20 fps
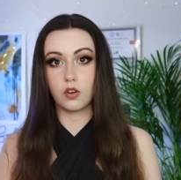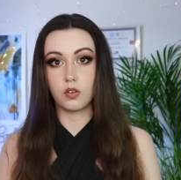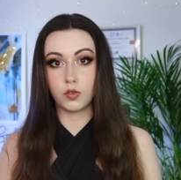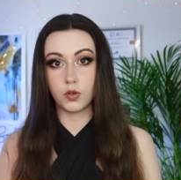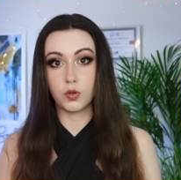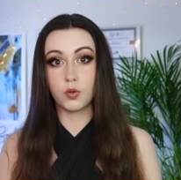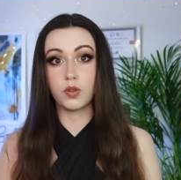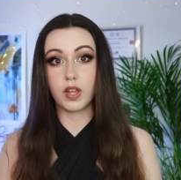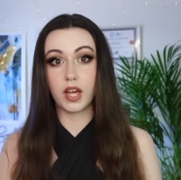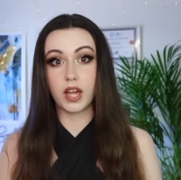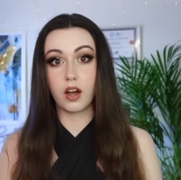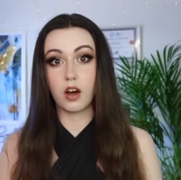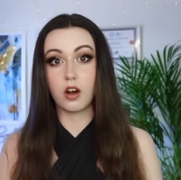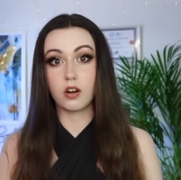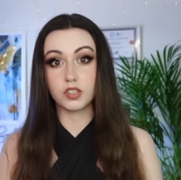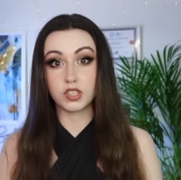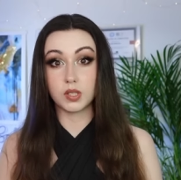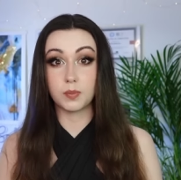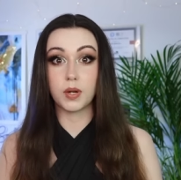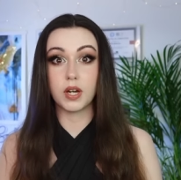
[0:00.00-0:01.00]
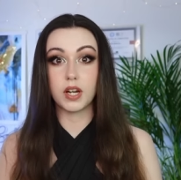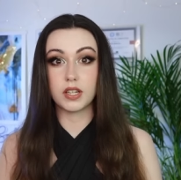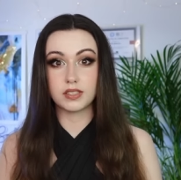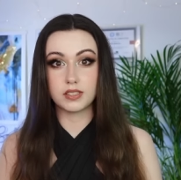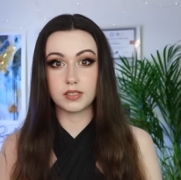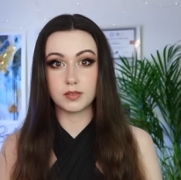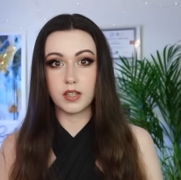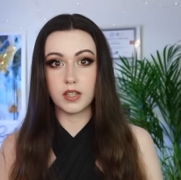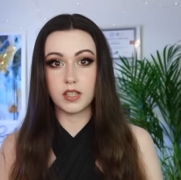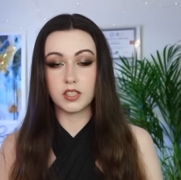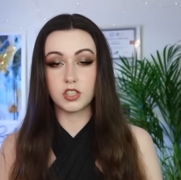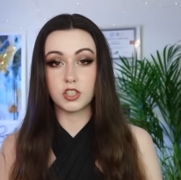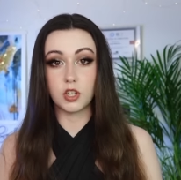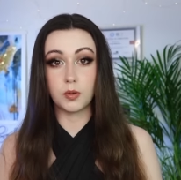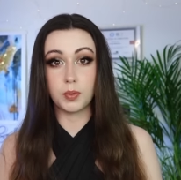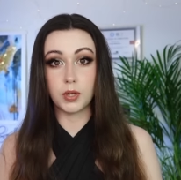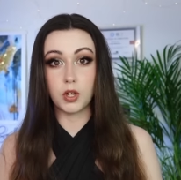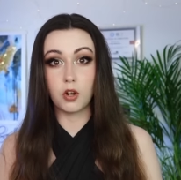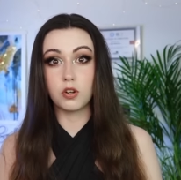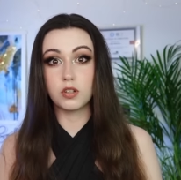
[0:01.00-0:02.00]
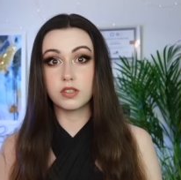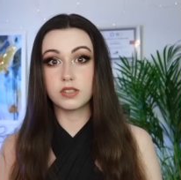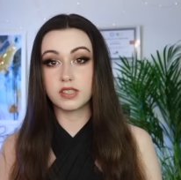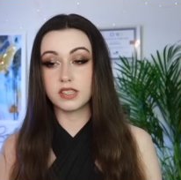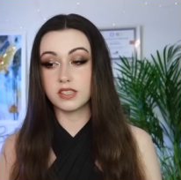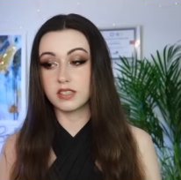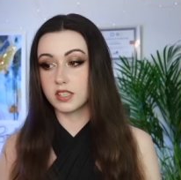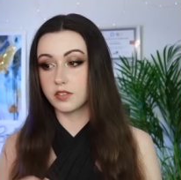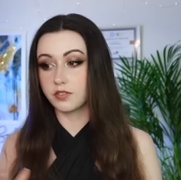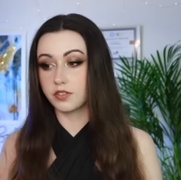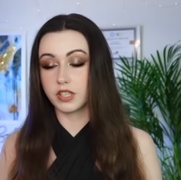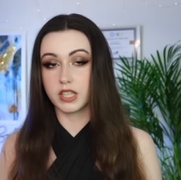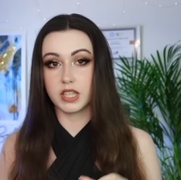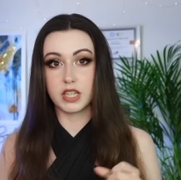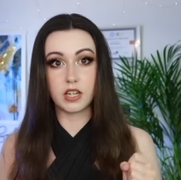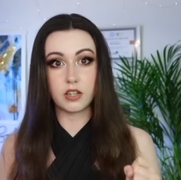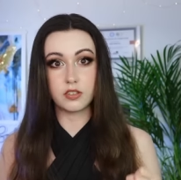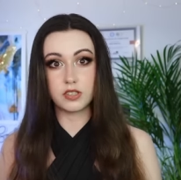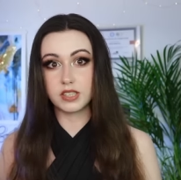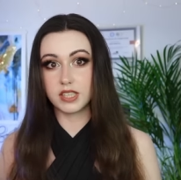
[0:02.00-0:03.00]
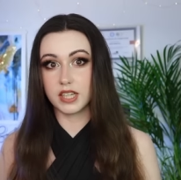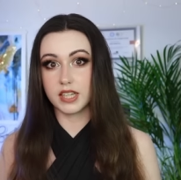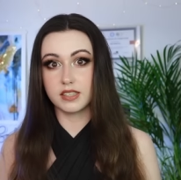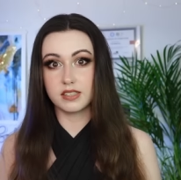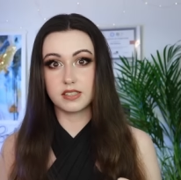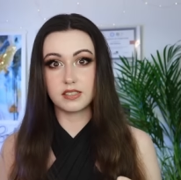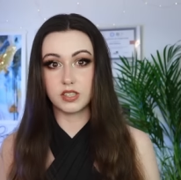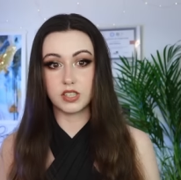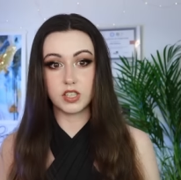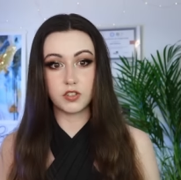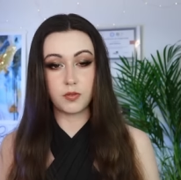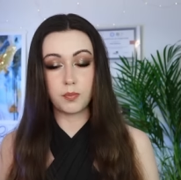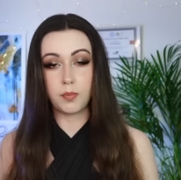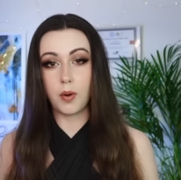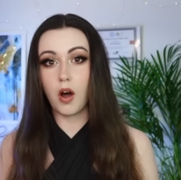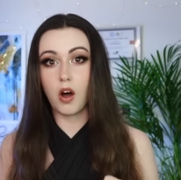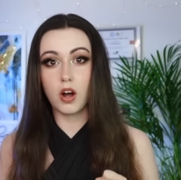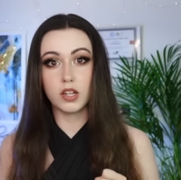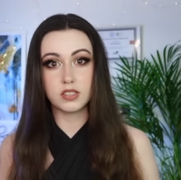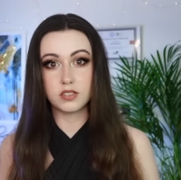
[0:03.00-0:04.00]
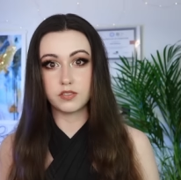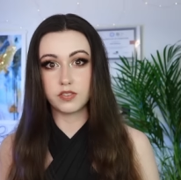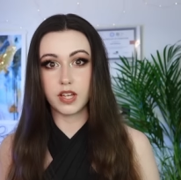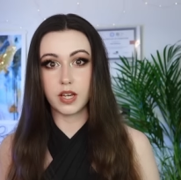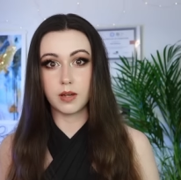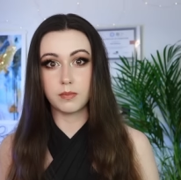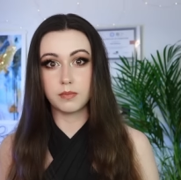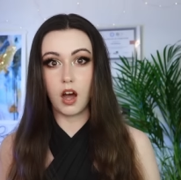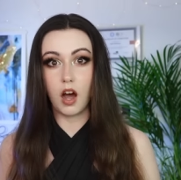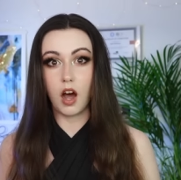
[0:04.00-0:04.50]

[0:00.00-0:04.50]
of who they are as a person. And so because these different ego states, these different parts of them,